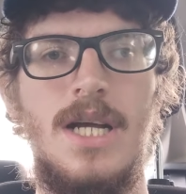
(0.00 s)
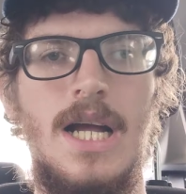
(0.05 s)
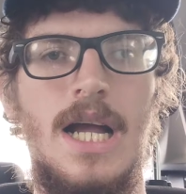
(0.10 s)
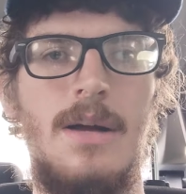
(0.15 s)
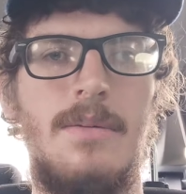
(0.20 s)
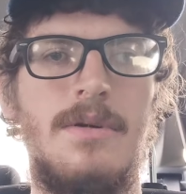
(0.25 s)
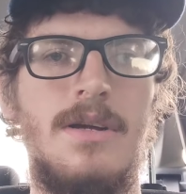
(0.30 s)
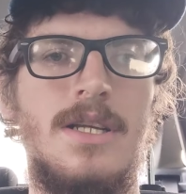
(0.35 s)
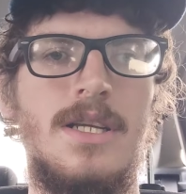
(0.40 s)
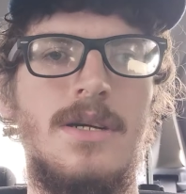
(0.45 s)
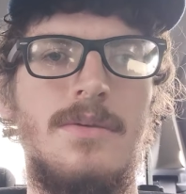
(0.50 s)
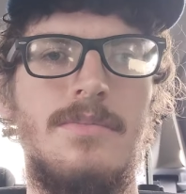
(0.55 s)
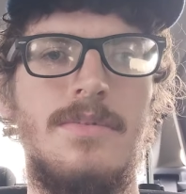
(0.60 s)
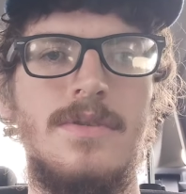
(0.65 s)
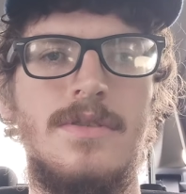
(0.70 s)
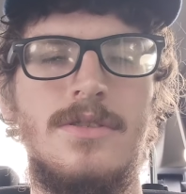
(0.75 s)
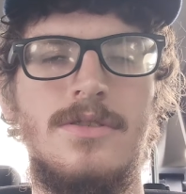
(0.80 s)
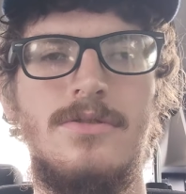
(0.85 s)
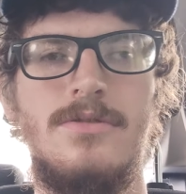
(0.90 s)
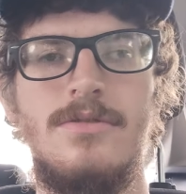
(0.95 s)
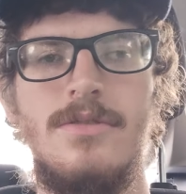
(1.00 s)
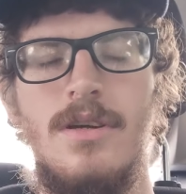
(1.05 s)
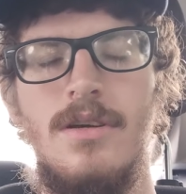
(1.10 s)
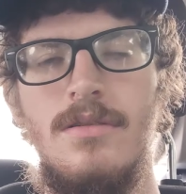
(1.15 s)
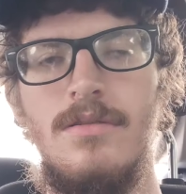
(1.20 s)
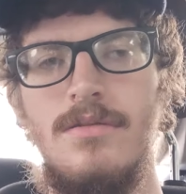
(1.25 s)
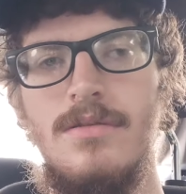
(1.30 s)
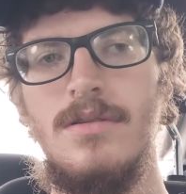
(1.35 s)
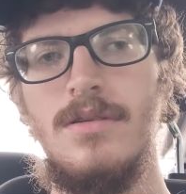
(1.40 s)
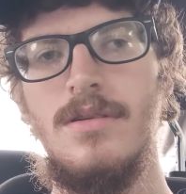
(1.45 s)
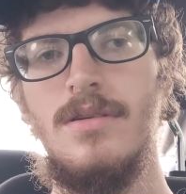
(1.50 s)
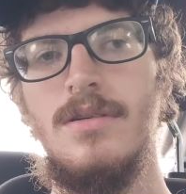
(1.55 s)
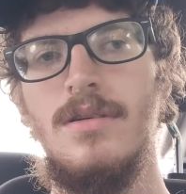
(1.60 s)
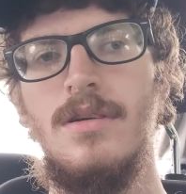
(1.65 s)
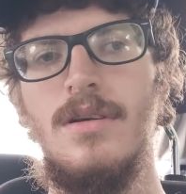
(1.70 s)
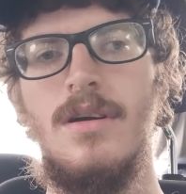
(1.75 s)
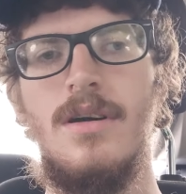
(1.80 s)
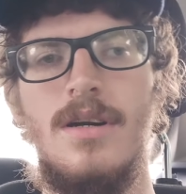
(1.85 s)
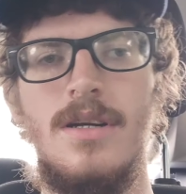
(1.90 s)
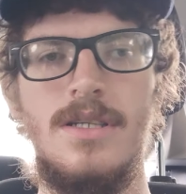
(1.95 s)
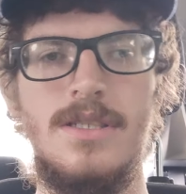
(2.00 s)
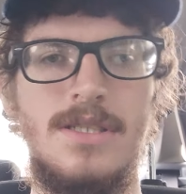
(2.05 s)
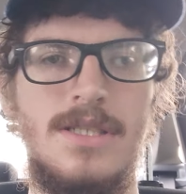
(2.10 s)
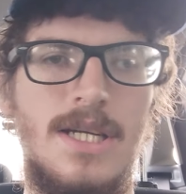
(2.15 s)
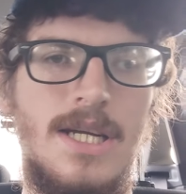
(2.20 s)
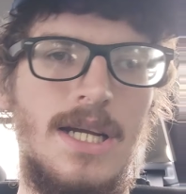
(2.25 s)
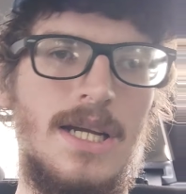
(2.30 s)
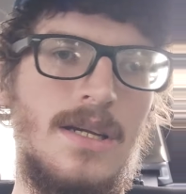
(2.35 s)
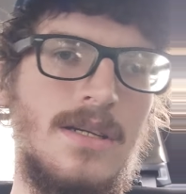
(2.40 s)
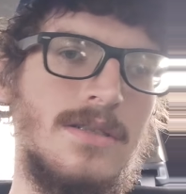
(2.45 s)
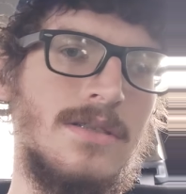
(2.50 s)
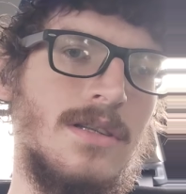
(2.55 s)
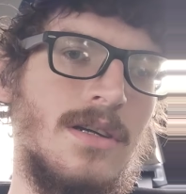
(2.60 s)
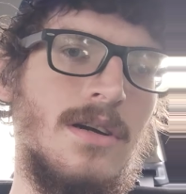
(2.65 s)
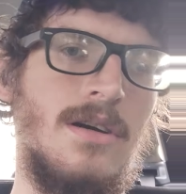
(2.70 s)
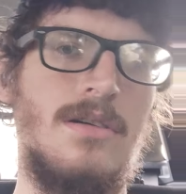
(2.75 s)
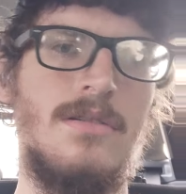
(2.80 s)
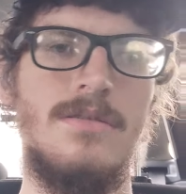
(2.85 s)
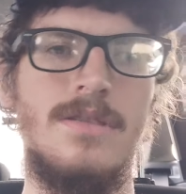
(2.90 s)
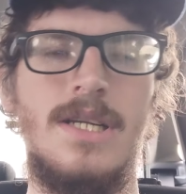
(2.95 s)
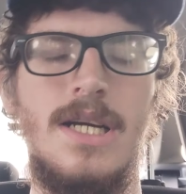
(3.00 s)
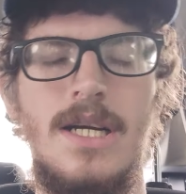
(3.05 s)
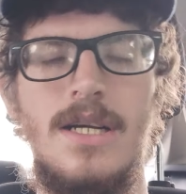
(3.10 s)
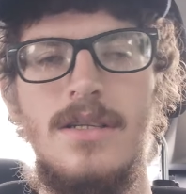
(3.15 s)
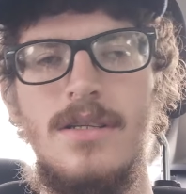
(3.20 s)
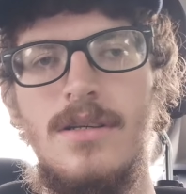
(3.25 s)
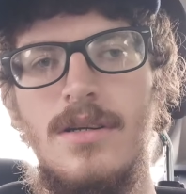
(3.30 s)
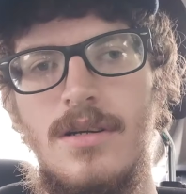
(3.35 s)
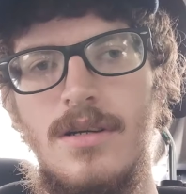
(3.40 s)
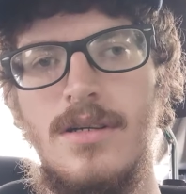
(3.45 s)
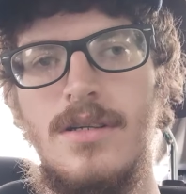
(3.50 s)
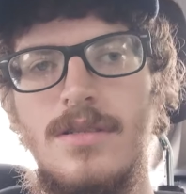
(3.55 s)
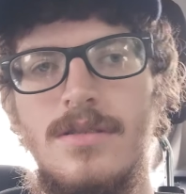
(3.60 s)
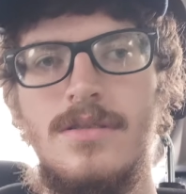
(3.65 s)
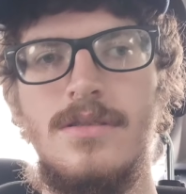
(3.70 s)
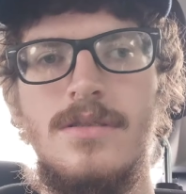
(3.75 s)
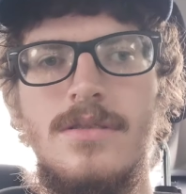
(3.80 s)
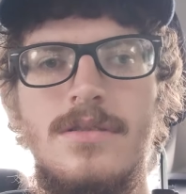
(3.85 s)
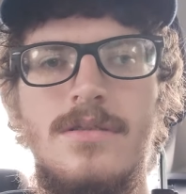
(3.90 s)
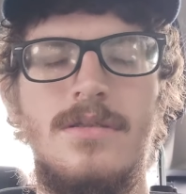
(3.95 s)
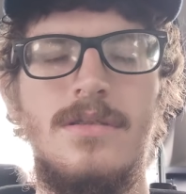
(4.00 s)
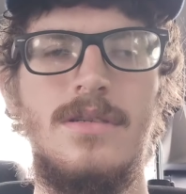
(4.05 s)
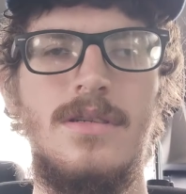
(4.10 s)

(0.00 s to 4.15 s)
I'm gonna end up with a stroke, heart attack, the whole nine yards.